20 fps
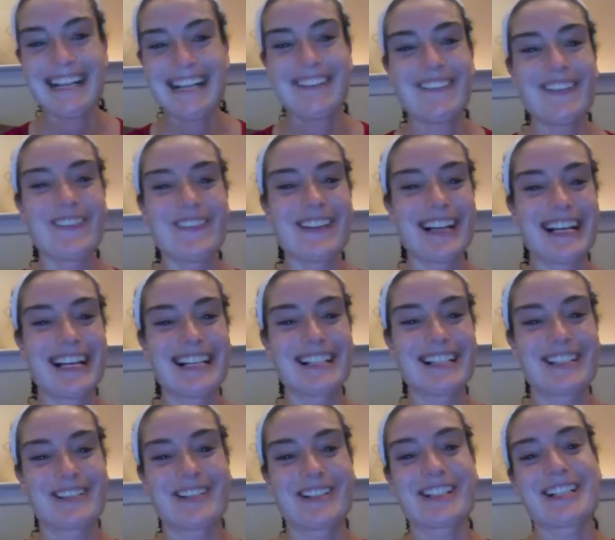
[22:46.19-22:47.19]
For
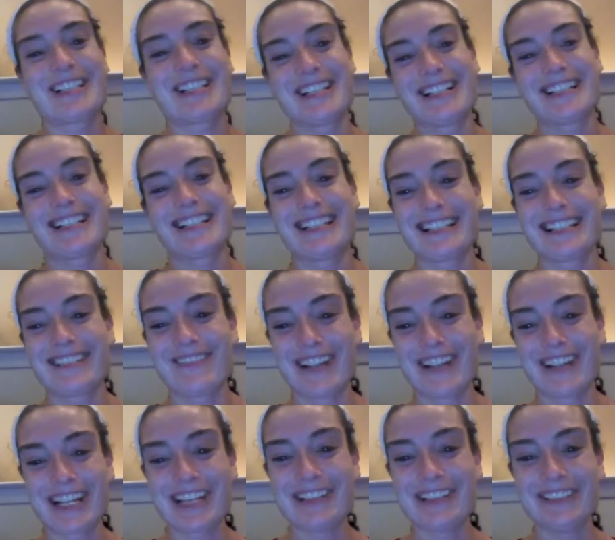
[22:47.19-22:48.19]
George, I see you're
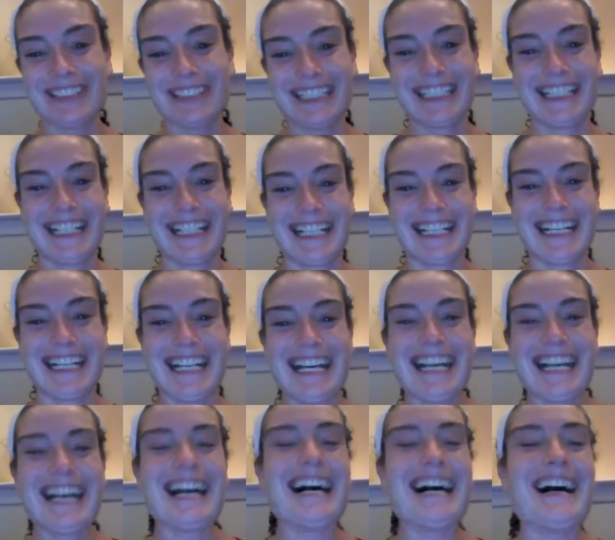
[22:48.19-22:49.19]
very cute.
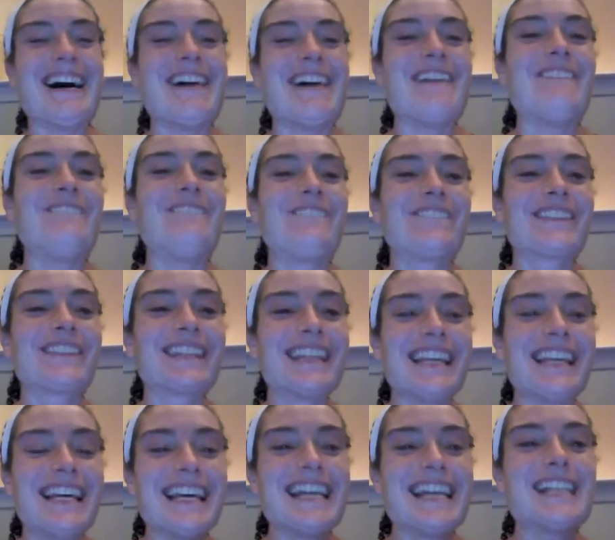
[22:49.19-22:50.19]

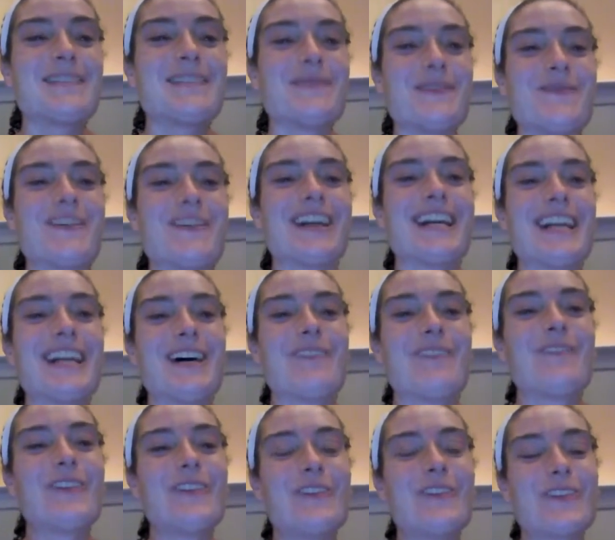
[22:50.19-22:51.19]
It's been very
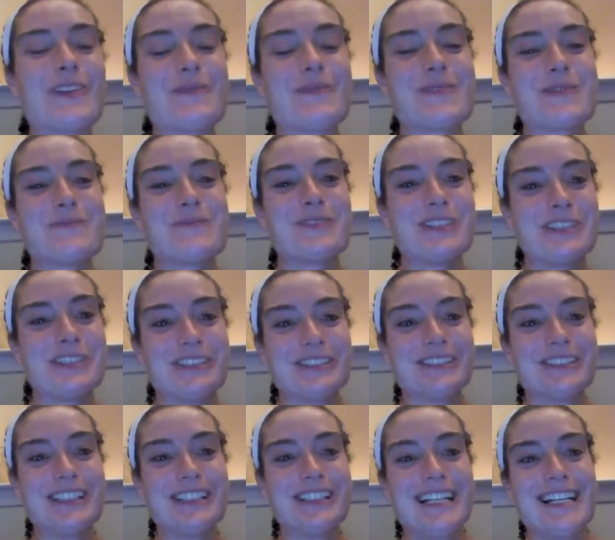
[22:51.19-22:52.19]
helpful for
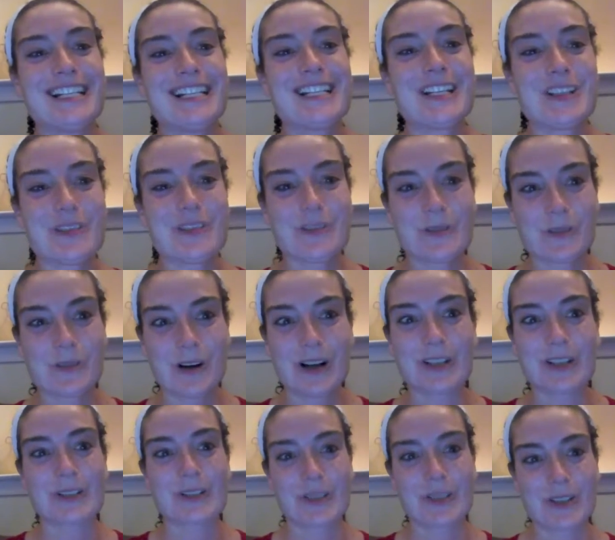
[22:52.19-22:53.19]
people to
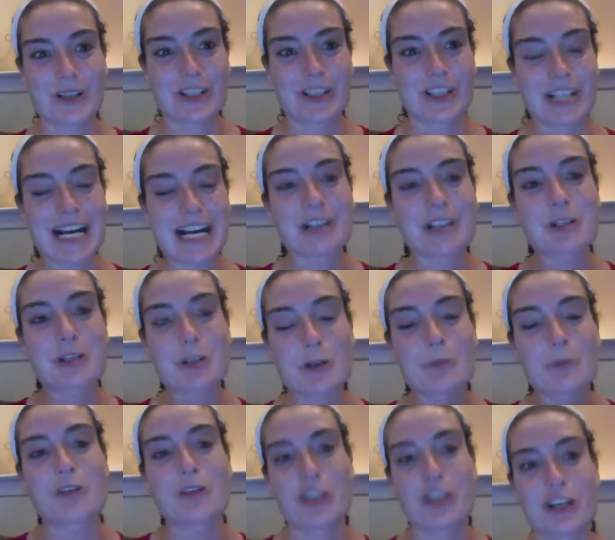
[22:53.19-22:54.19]
also start the challenge
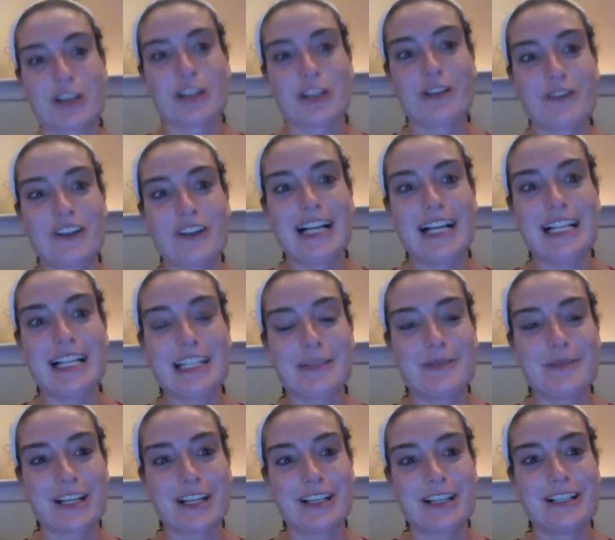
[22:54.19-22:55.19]
group with a good friend,
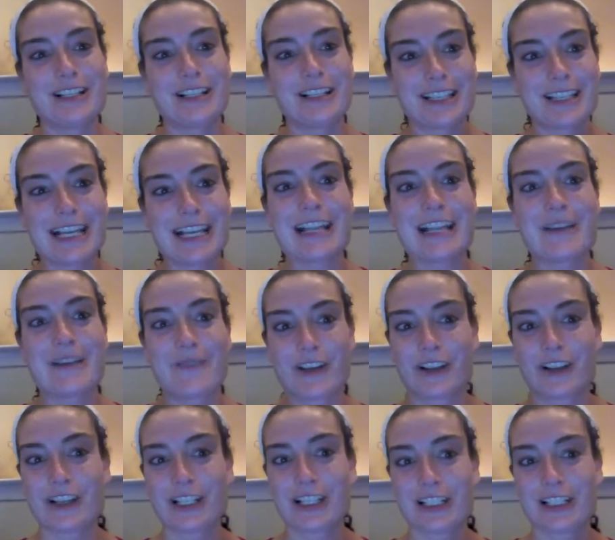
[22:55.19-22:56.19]
because then they
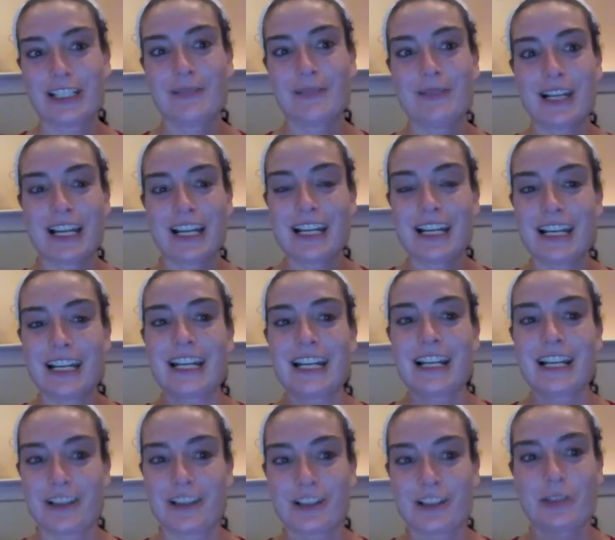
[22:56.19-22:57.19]
feel less intimidated
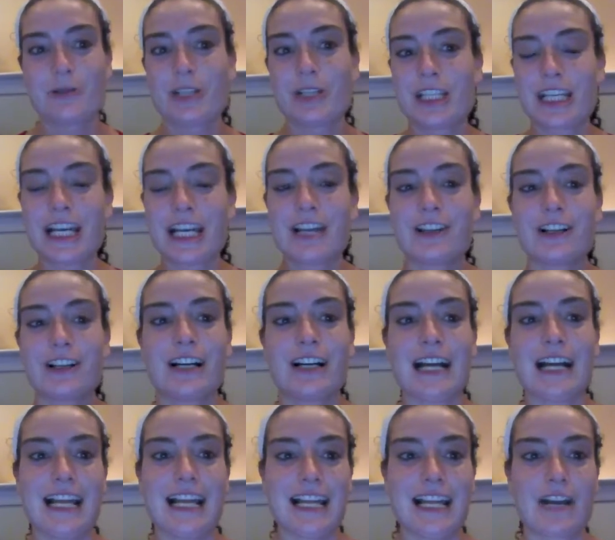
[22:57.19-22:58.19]
and they'll do it together.
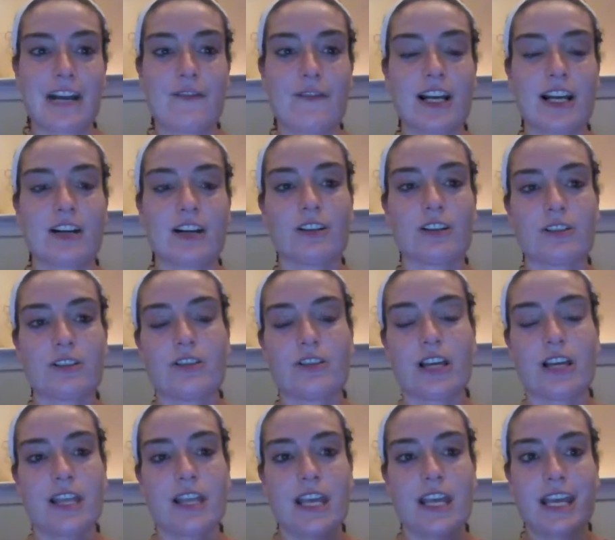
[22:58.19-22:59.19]
And then I find also
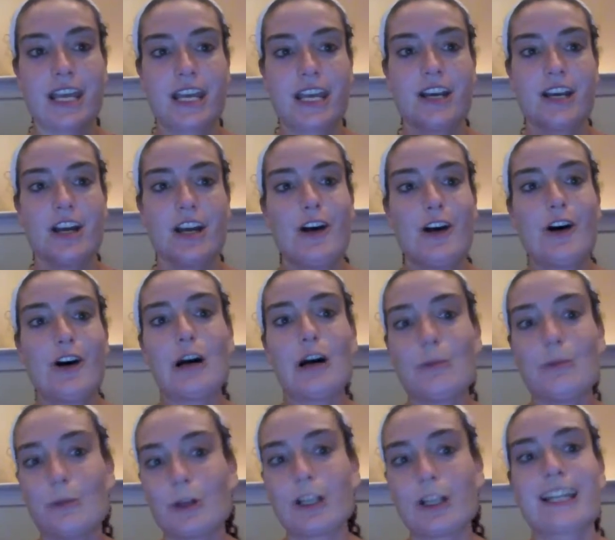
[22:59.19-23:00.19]
that they are
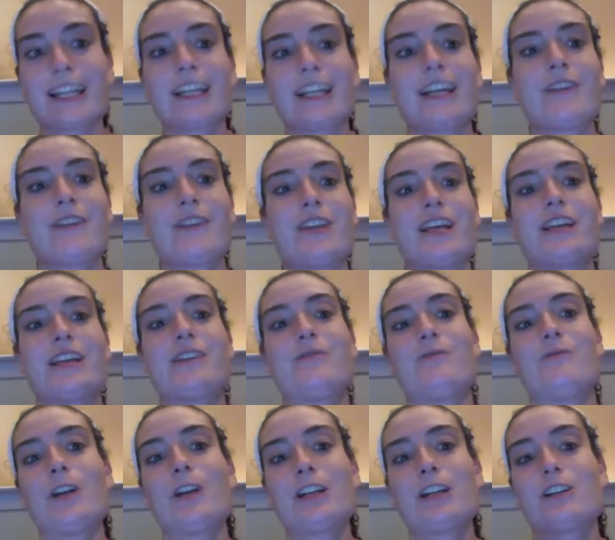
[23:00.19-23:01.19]
more likely, if they
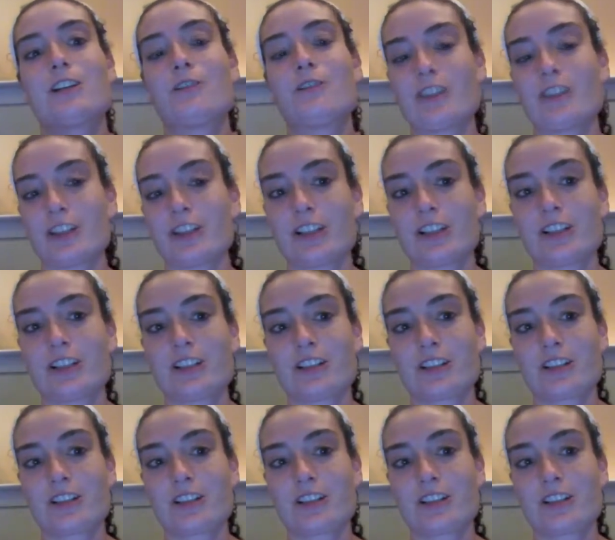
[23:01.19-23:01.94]
want to convert to